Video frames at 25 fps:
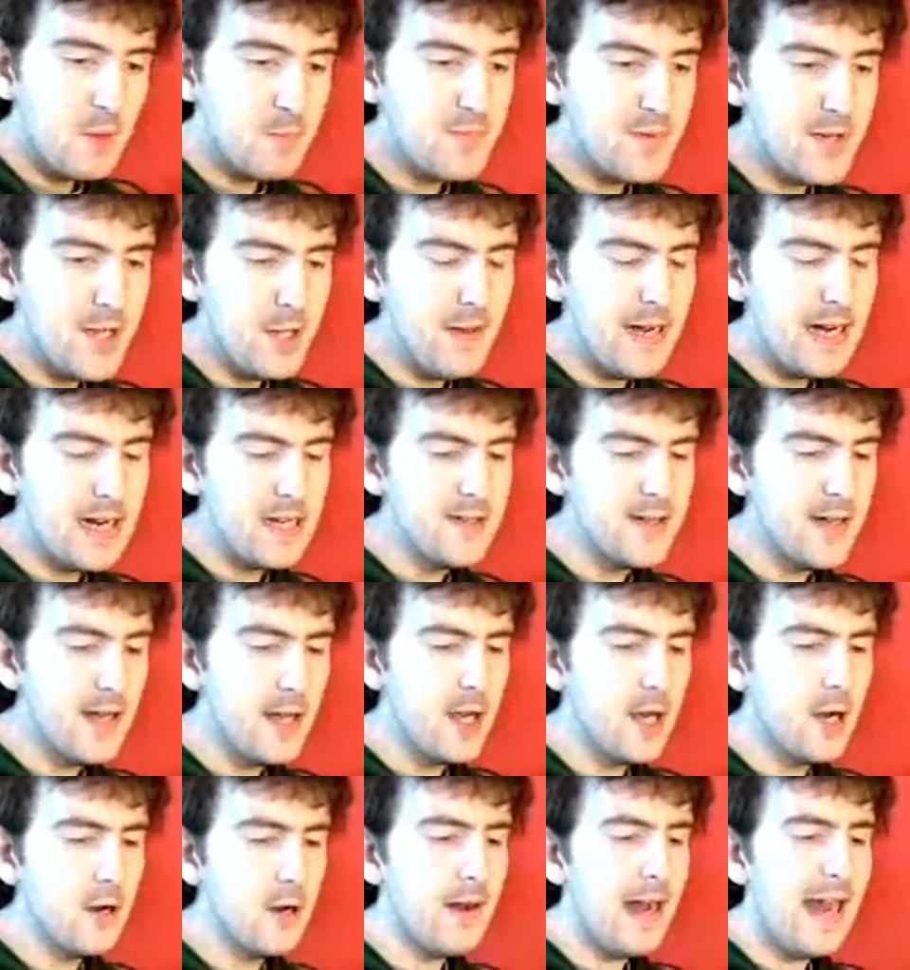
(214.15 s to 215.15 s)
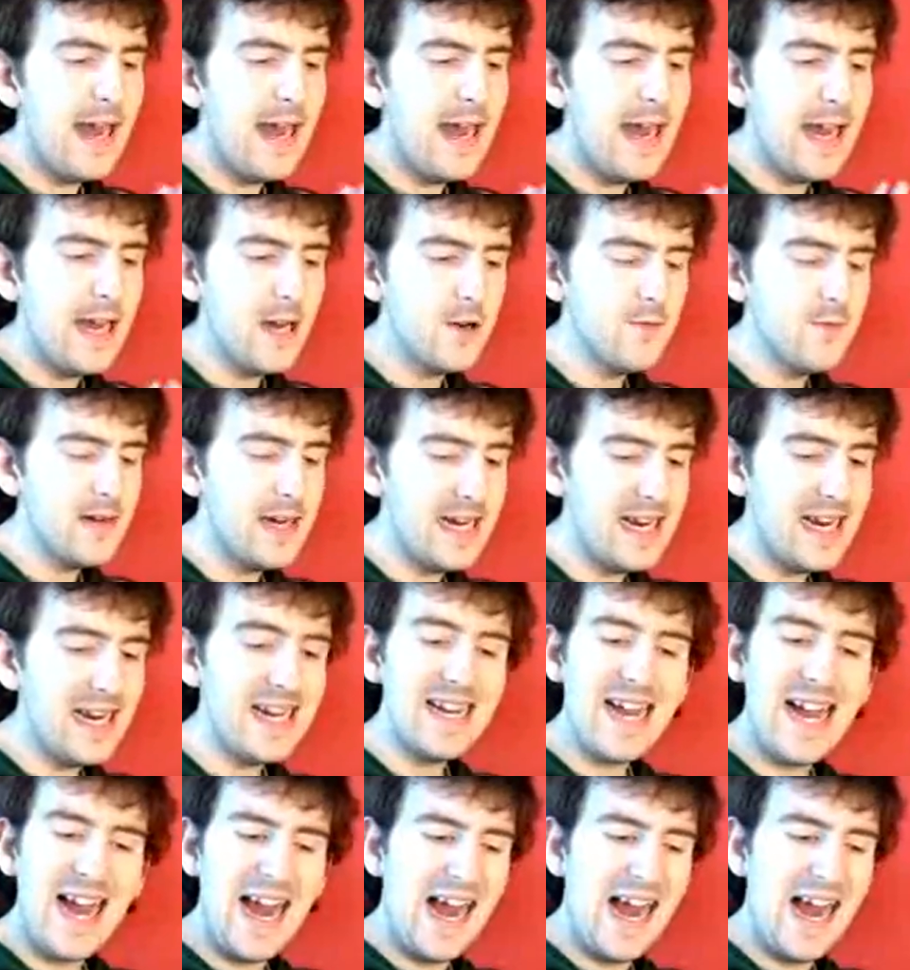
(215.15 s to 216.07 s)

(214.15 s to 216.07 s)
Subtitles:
Blue, I can tolerate. Green.